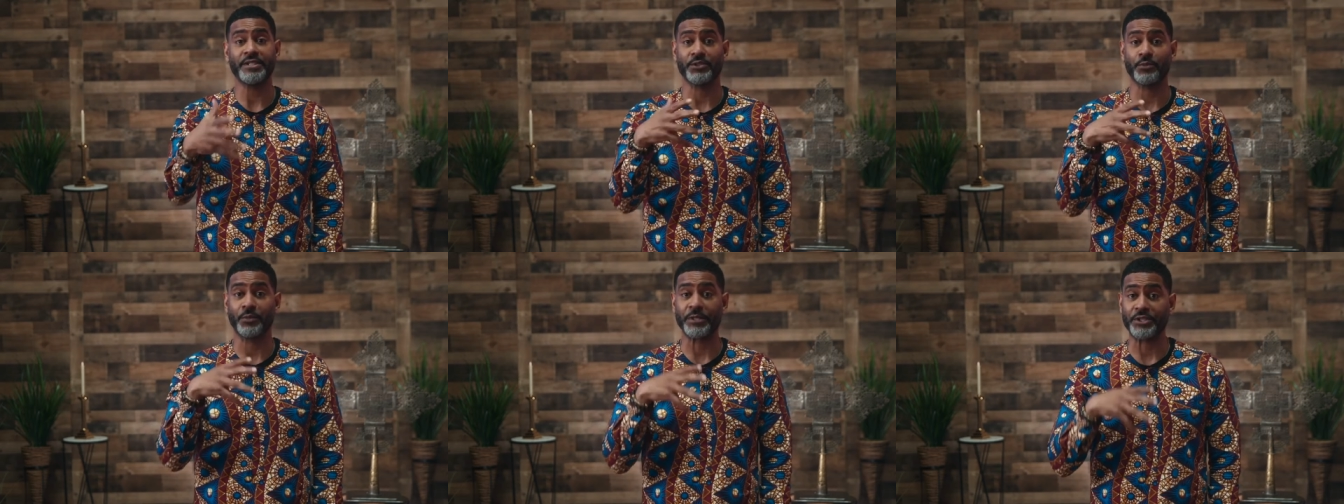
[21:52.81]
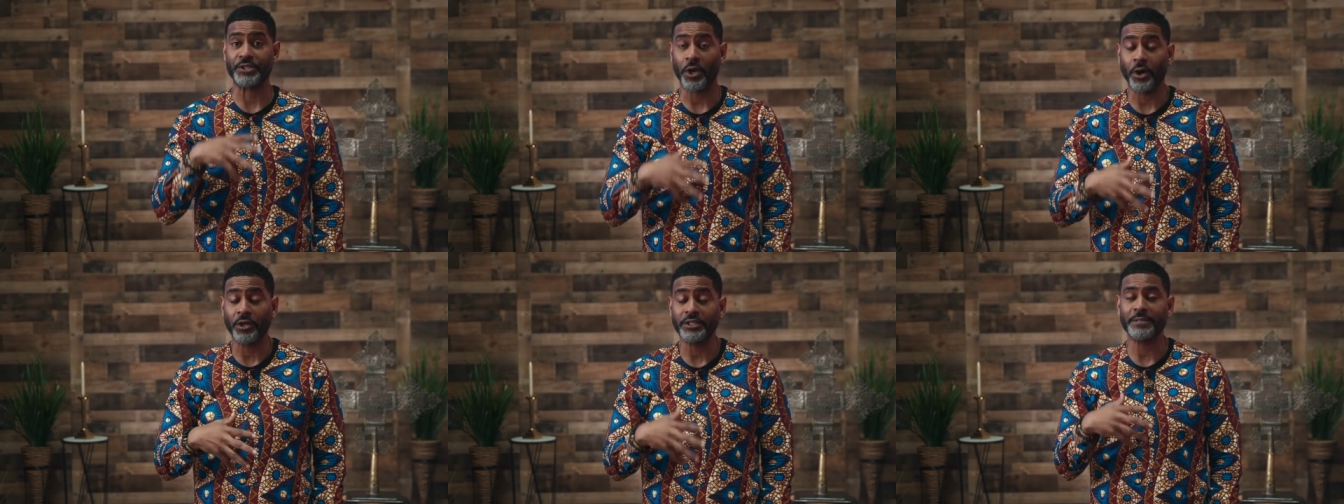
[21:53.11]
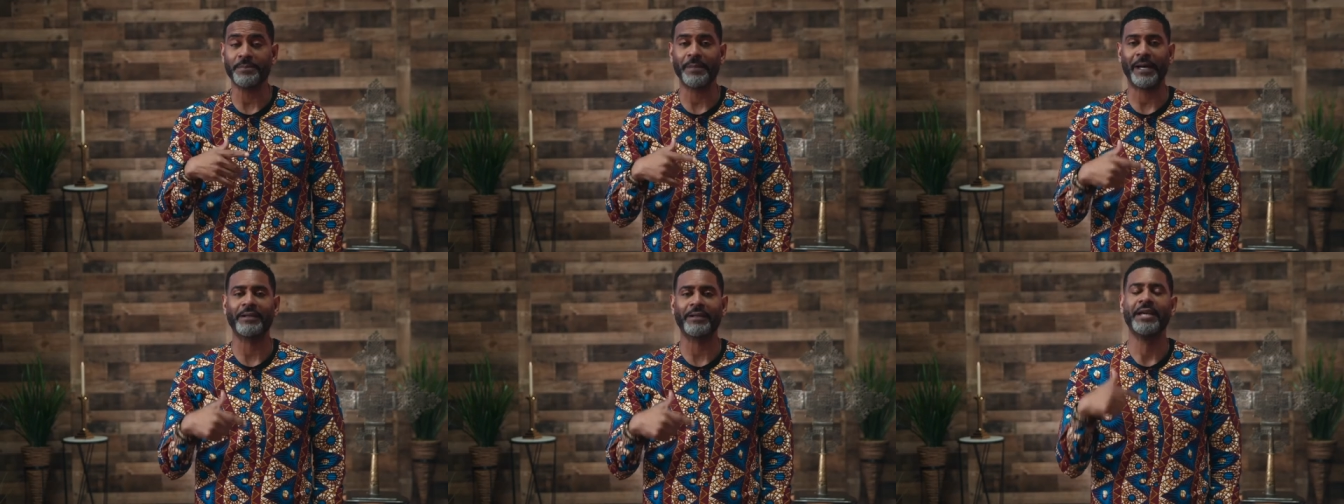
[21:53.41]
as we talked
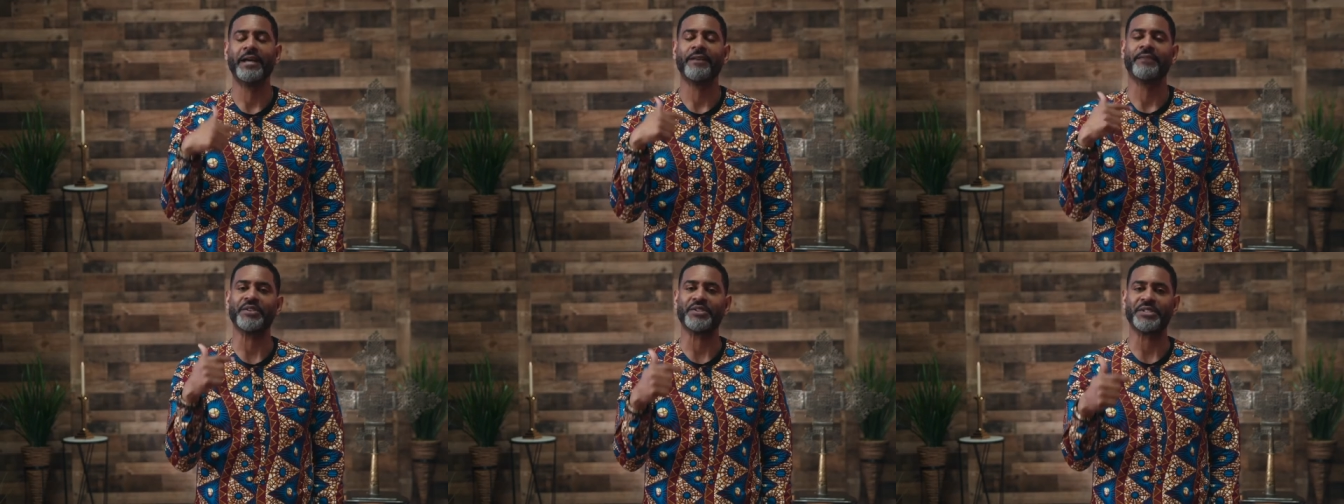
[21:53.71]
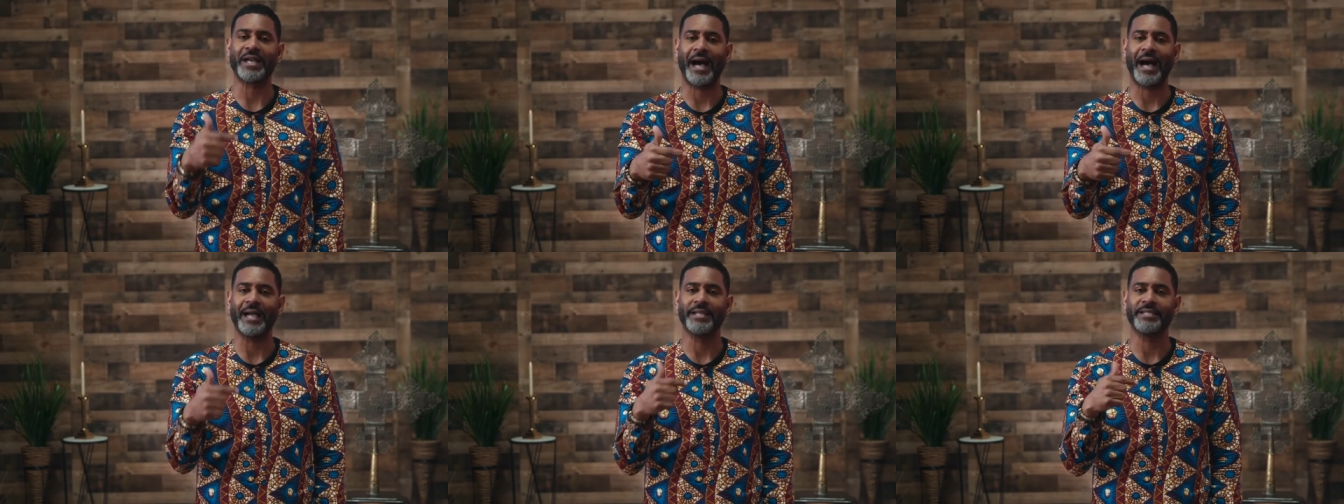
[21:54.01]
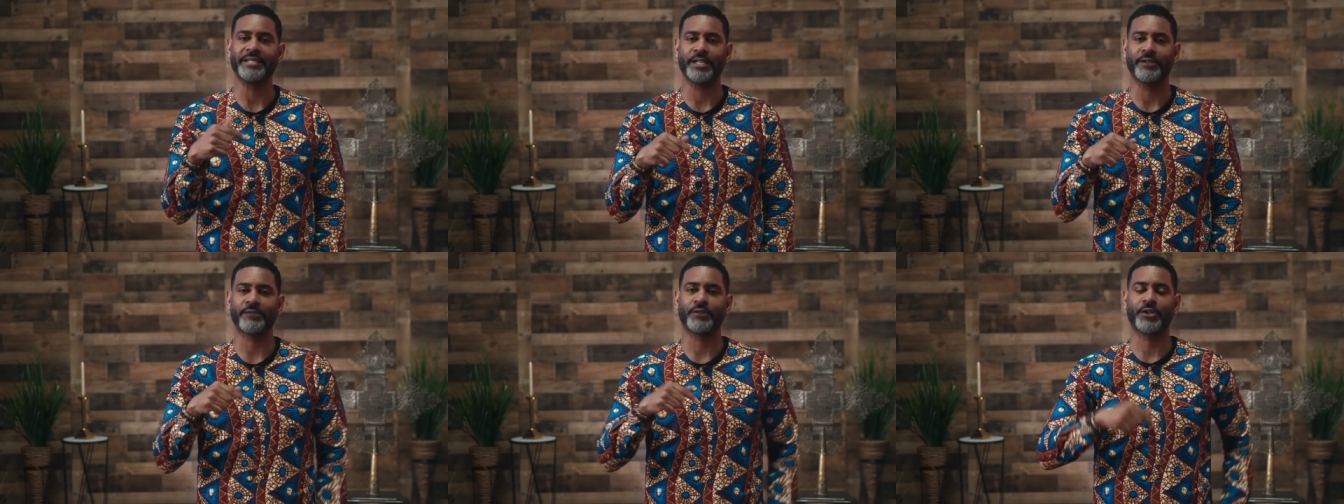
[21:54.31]
about this
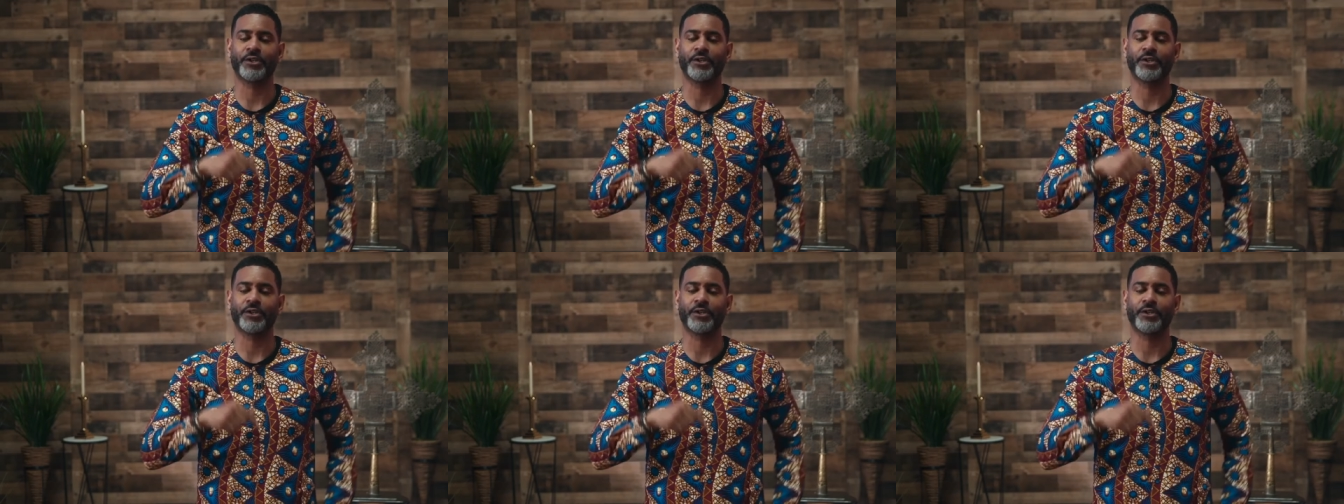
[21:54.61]
idea of